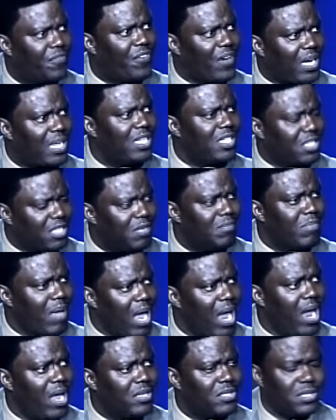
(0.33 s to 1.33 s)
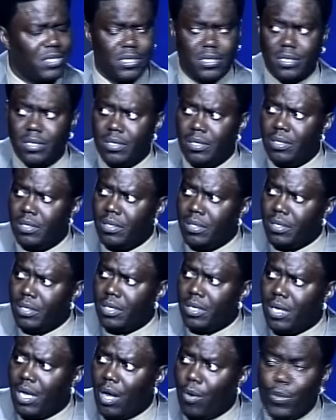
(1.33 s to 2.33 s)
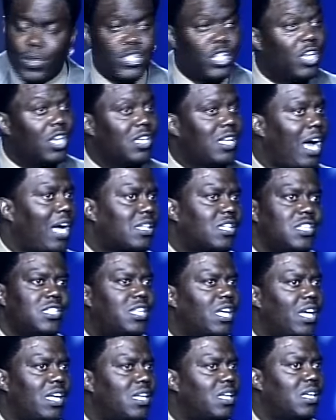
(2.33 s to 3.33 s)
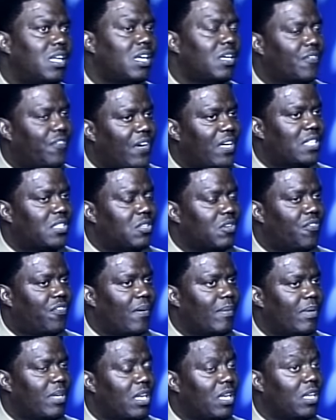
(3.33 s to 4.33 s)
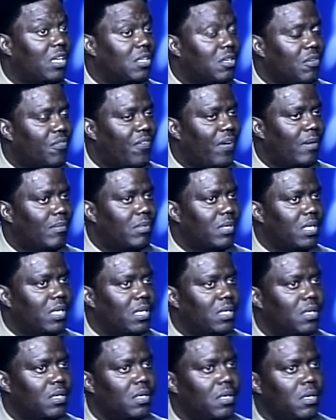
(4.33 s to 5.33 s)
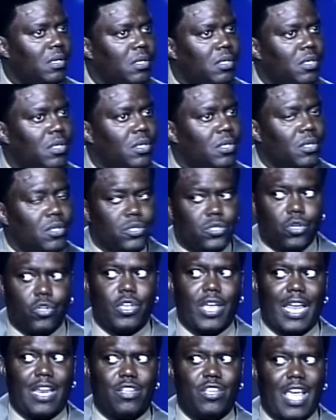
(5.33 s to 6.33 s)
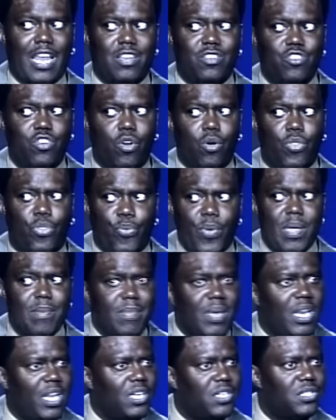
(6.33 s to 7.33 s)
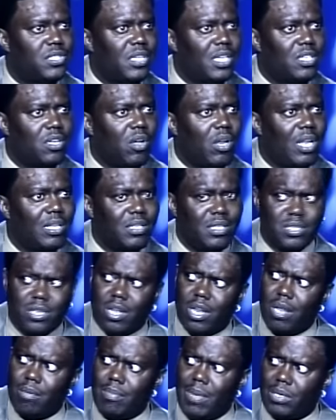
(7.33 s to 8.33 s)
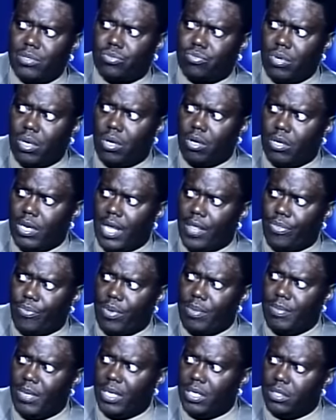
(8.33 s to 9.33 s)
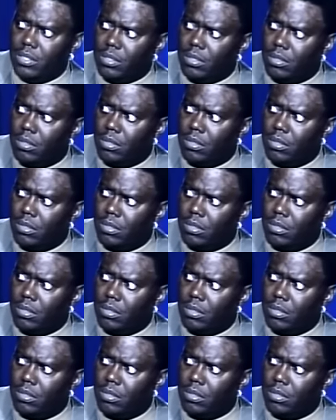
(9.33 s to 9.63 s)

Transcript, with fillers: and fucking it's embarrassing. I went to the doctor, he said, ain't nothing they can fucking do for me, nothing they can do for me. So you gotta get, you know, three minutes. That's all, that's all I'm about strong now, three minutes.